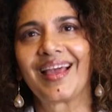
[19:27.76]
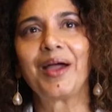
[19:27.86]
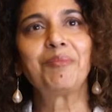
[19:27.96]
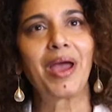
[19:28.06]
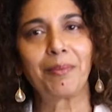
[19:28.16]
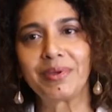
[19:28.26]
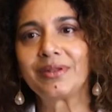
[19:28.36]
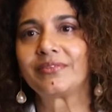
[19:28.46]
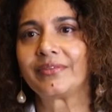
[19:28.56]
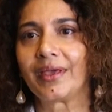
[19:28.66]
I'm happy
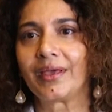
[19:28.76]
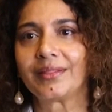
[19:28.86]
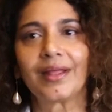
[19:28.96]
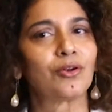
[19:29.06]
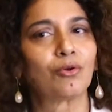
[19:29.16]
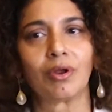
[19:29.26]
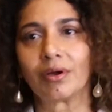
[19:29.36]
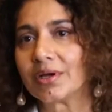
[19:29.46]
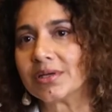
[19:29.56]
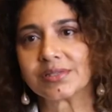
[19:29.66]
to say that no
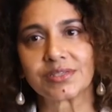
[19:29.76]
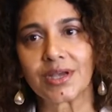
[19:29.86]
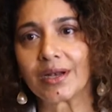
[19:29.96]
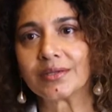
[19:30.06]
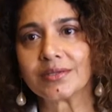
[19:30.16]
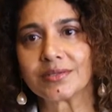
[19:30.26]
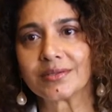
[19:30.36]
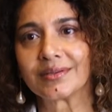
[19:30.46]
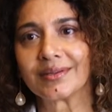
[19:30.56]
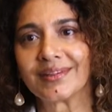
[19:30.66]
longer is a challenge.
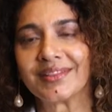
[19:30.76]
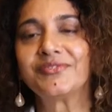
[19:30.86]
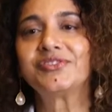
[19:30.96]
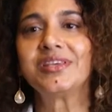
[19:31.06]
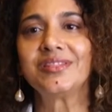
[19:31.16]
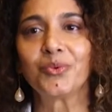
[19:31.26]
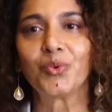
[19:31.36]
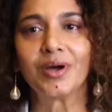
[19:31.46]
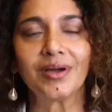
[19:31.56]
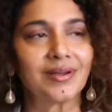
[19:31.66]
They've seen the
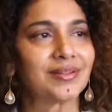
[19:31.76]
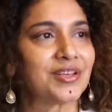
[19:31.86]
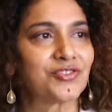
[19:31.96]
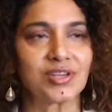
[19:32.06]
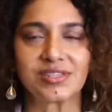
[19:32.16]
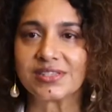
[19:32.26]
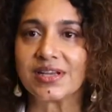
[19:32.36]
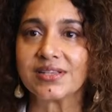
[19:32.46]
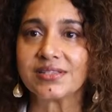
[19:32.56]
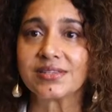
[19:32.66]
work, they trust
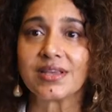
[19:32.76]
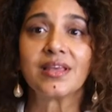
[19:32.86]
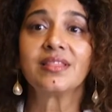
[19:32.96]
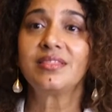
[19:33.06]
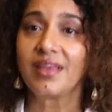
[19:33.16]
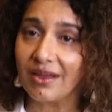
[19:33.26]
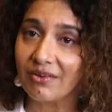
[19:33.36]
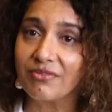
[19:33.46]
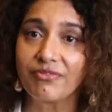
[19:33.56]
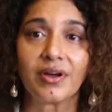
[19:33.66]
us, they
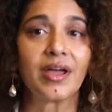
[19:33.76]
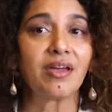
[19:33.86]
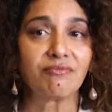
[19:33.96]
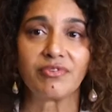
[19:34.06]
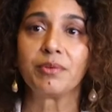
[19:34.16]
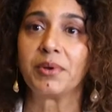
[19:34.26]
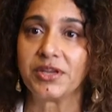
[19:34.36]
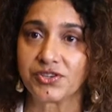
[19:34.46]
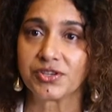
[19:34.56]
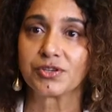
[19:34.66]
refer every
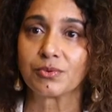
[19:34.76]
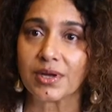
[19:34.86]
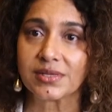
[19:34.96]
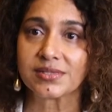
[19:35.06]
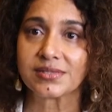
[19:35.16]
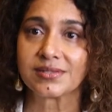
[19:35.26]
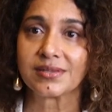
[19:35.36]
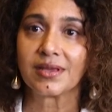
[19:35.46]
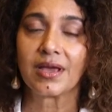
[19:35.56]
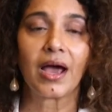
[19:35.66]
patient to us,
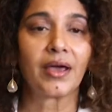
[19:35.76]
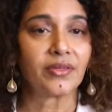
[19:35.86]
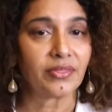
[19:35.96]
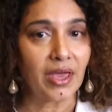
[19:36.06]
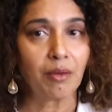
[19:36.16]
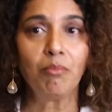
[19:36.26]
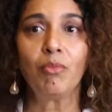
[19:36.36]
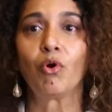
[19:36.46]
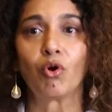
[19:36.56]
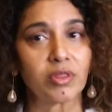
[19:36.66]
either them
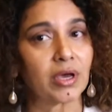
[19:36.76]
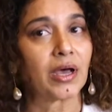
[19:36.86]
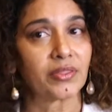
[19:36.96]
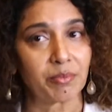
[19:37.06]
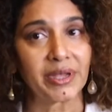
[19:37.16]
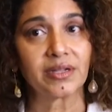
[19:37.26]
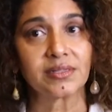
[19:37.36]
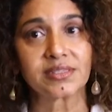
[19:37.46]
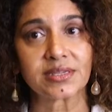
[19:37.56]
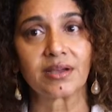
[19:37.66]
or the other
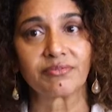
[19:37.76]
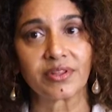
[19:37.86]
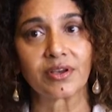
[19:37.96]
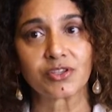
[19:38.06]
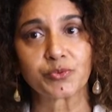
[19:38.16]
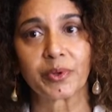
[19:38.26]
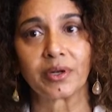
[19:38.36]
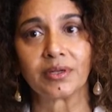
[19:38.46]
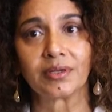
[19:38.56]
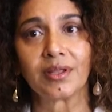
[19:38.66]
medical staff in the hospital.